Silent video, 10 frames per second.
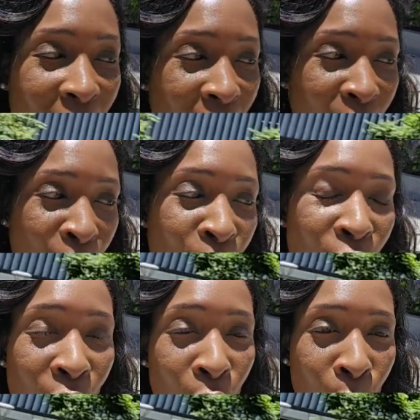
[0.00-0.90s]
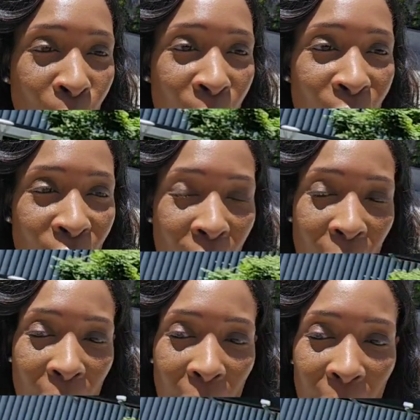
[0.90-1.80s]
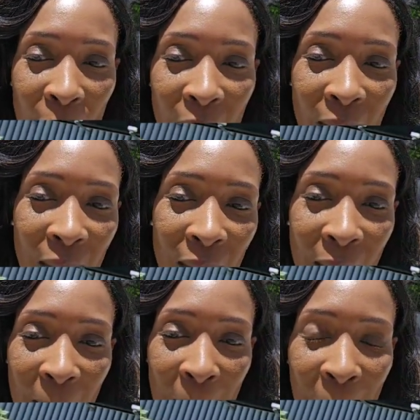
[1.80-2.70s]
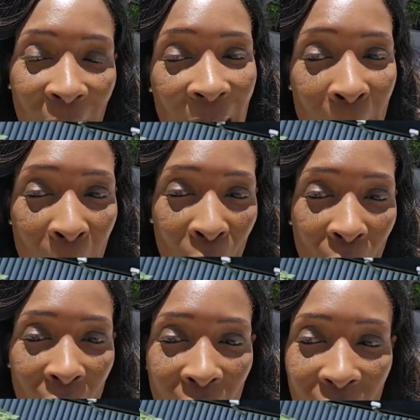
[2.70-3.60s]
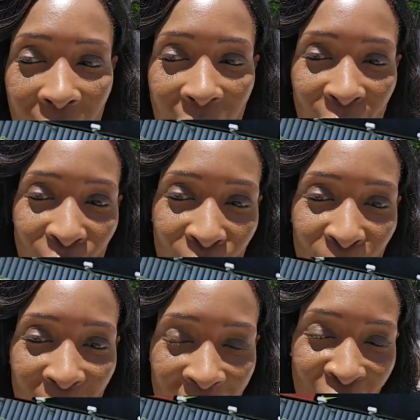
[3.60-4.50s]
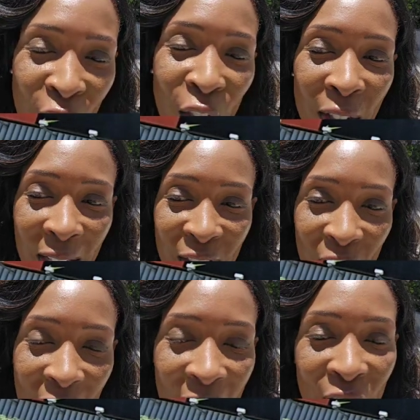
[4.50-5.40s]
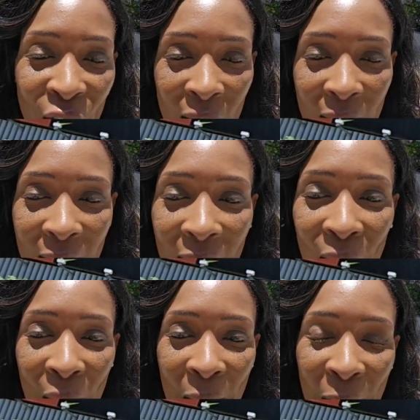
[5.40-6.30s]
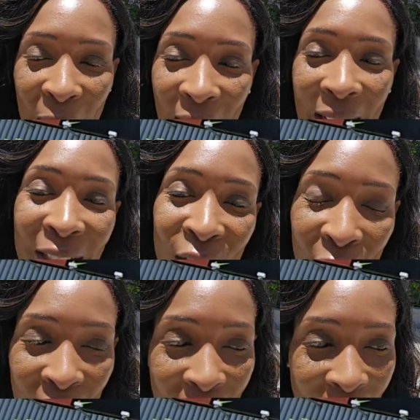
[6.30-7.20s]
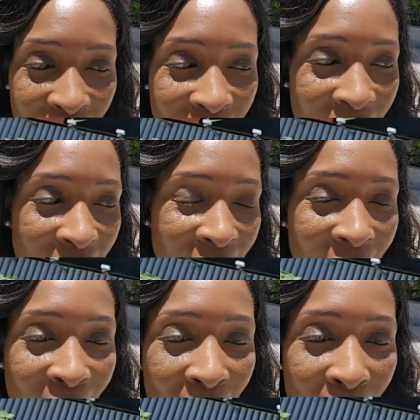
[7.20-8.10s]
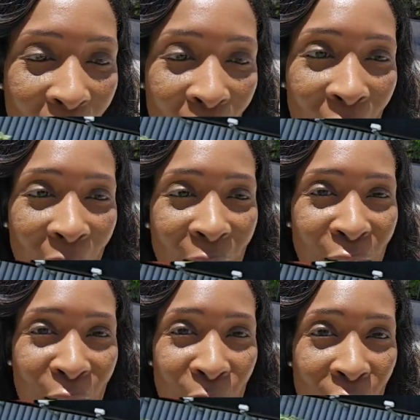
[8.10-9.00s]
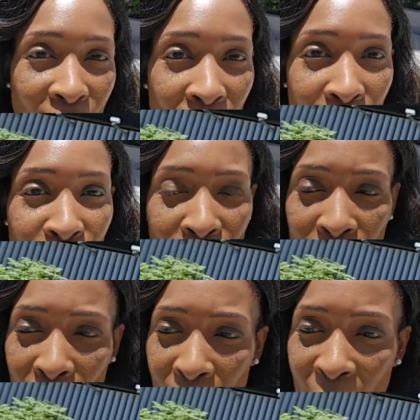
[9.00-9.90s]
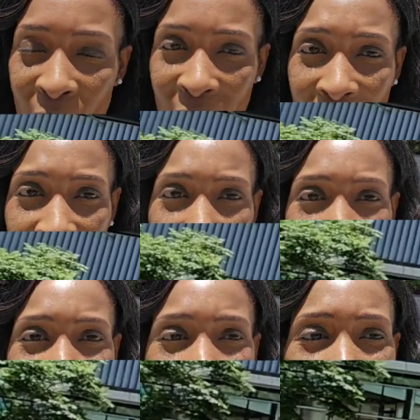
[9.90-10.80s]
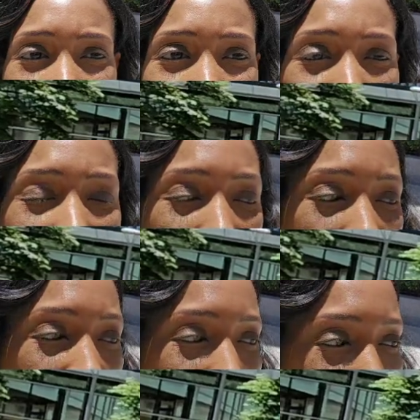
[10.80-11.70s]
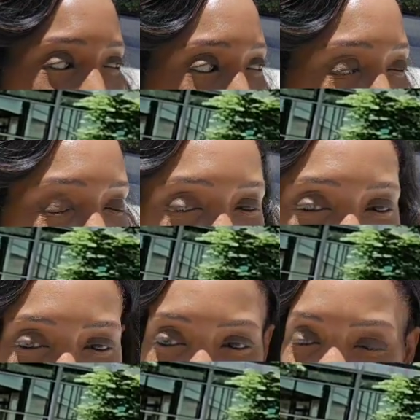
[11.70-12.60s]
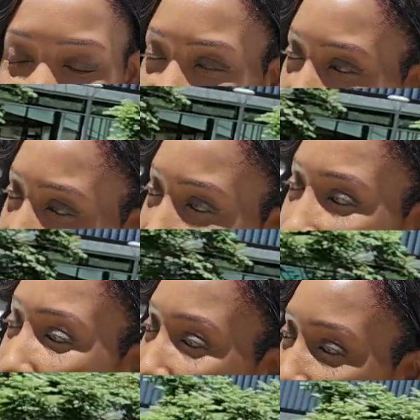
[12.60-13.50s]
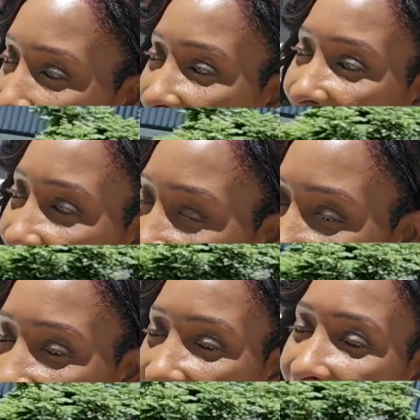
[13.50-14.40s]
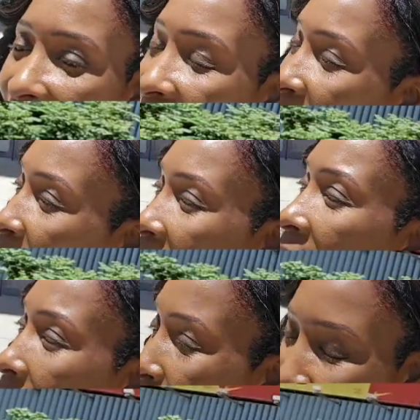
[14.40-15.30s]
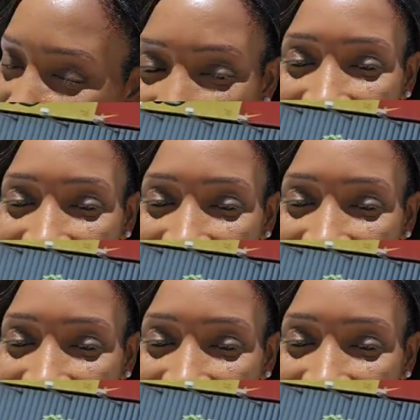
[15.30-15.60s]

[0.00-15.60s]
do you choose to pay more to get to your destination faster, or do you choose to take a more economically feasible